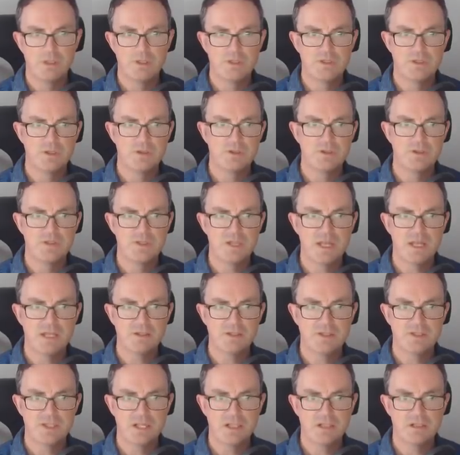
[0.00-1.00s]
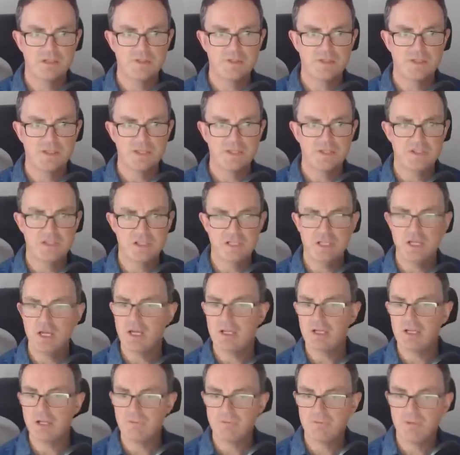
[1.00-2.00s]
So does that tell us this
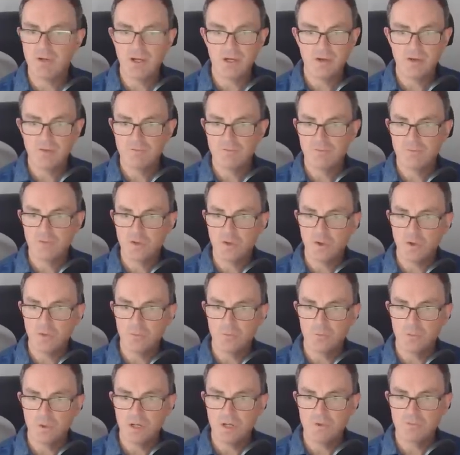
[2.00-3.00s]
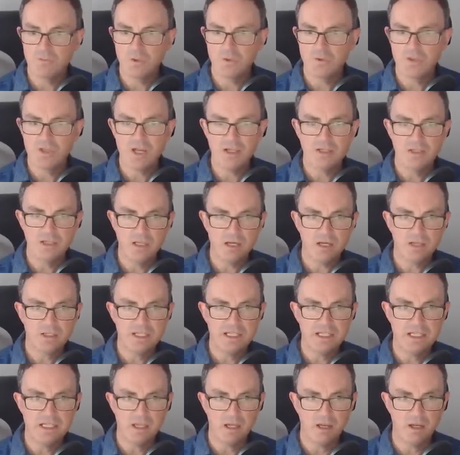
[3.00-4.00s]
line? I've, I've forgotten what. I've got the
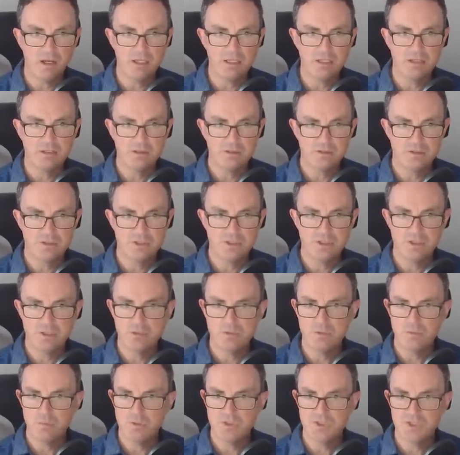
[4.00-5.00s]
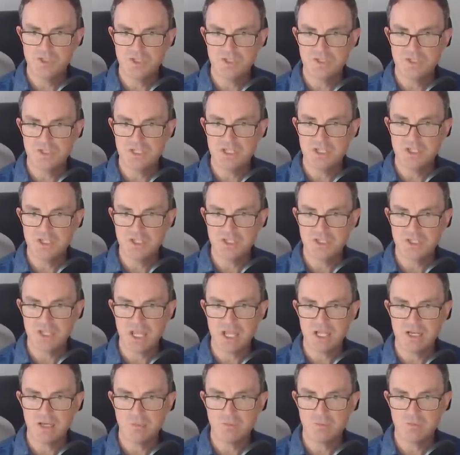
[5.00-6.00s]
unlucky line to do, which is digits
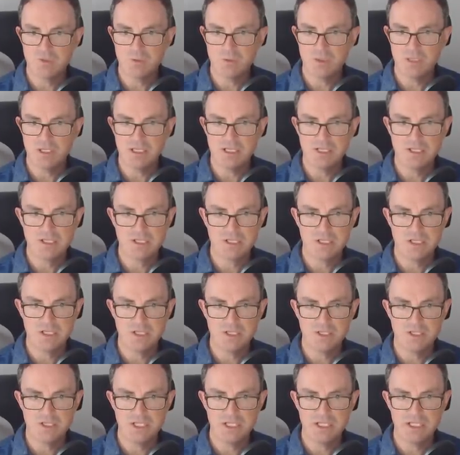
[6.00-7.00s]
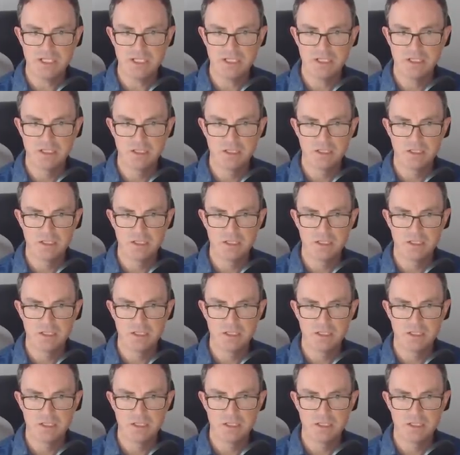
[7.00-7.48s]
add up to at least 13.